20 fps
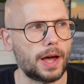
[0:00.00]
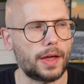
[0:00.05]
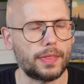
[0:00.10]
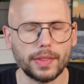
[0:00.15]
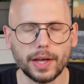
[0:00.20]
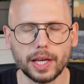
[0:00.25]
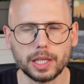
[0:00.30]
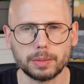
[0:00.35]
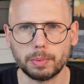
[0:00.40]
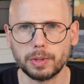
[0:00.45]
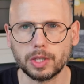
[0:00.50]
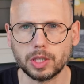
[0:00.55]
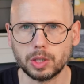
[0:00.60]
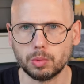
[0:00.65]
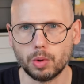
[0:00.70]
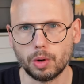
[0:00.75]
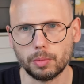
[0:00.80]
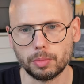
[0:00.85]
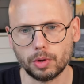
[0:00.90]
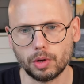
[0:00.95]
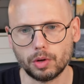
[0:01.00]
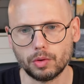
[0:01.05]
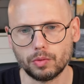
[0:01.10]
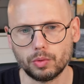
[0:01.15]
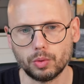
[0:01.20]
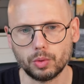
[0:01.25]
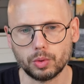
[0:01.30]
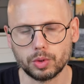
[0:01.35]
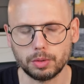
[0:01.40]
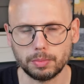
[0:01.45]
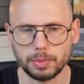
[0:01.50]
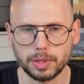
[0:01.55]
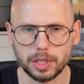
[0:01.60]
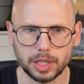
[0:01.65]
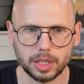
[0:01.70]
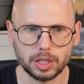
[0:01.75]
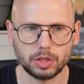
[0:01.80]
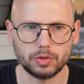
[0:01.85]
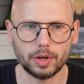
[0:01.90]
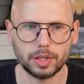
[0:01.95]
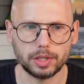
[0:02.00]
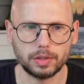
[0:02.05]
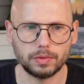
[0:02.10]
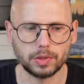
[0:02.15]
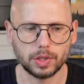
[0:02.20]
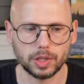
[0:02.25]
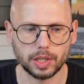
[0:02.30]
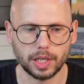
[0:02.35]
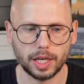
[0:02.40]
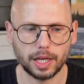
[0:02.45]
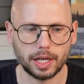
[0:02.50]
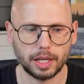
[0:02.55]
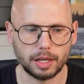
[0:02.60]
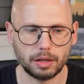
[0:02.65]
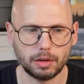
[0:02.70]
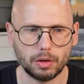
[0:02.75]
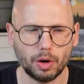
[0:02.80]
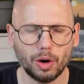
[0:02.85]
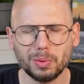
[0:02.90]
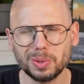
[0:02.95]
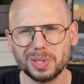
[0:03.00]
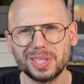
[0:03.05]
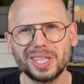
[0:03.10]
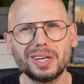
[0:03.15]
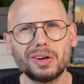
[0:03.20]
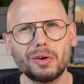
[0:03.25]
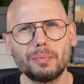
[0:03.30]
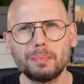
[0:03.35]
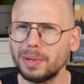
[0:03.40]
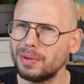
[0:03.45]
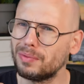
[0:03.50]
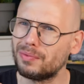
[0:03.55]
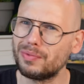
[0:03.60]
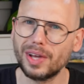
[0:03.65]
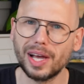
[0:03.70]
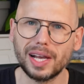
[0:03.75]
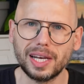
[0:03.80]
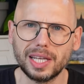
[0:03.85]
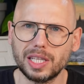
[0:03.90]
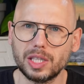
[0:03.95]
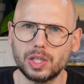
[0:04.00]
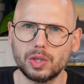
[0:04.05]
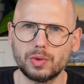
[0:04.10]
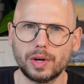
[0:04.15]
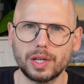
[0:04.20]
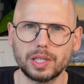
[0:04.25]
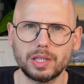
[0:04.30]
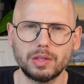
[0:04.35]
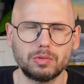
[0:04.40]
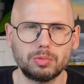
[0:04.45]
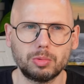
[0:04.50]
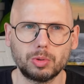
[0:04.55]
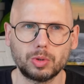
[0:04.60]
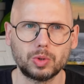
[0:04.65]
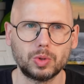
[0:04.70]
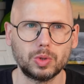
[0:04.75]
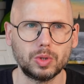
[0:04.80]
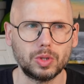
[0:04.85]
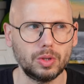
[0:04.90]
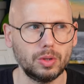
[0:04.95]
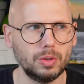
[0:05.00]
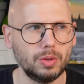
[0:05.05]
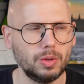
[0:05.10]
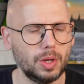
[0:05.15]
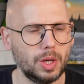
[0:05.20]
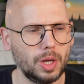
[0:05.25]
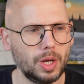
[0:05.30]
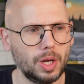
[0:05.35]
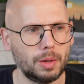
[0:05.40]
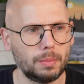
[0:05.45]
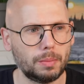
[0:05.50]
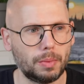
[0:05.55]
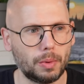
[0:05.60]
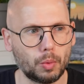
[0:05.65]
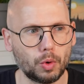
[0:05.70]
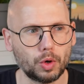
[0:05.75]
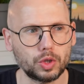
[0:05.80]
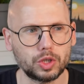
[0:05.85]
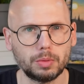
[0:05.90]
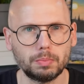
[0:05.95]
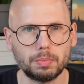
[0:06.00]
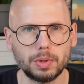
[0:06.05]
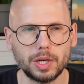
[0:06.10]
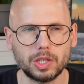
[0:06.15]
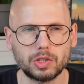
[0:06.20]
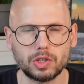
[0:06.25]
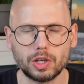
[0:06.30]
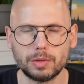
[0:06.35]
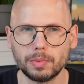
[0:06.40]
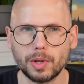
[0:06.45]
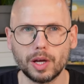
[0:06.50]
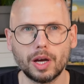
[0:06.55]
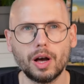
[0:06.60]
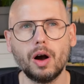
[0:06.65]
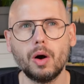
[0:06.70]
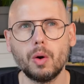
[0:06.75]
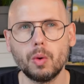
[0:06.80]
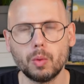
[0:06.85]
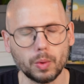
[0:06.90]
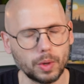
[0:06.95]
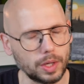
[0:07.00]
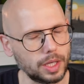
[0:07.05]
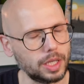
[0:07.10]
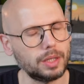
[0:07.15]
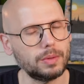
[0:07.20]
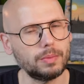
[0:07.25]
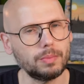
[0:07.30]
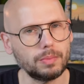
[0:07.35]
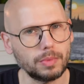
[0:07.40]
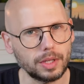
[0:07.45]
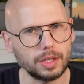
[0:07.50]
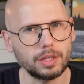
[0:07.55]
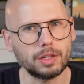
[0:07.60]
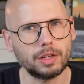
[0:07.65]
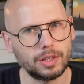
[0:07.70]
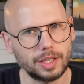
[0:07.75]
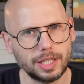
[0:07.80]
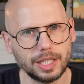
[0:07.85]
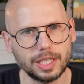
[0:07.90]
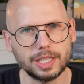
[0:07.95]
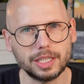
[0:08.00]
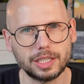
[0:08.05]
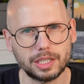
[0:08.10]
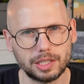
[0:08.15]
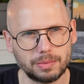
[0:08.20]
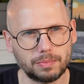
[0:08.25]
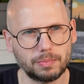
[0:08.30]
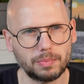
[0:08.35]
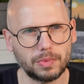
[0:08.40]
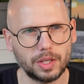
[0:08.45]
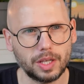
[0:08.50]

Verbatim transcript: And that's basically what I'm going for, to be as interactive as I can. I always think I've been fairly interactive, to be honest with you. But watching Peter, I'm like, oh, you know, he's